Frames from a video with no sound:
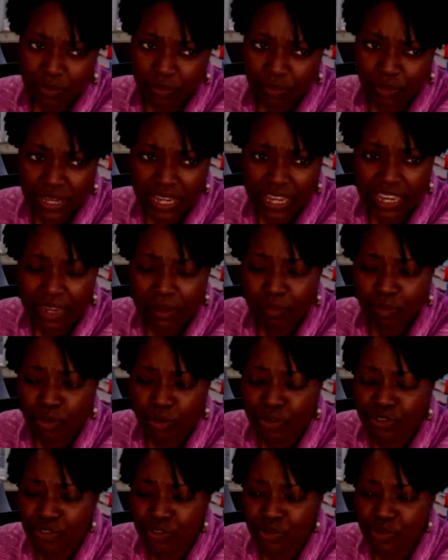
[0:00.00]
bringing in
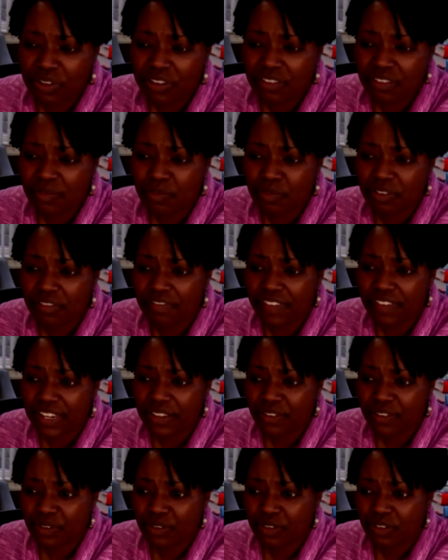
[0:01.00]
more students and
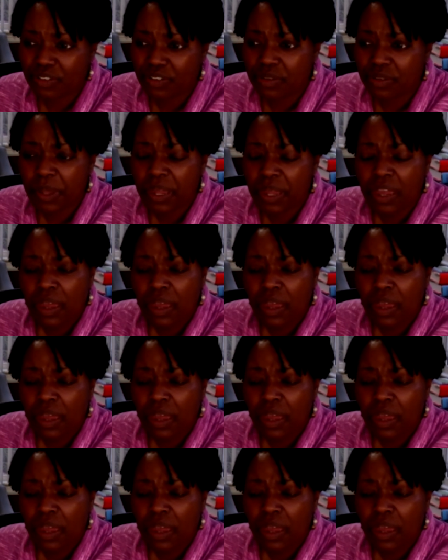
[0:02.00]
professors.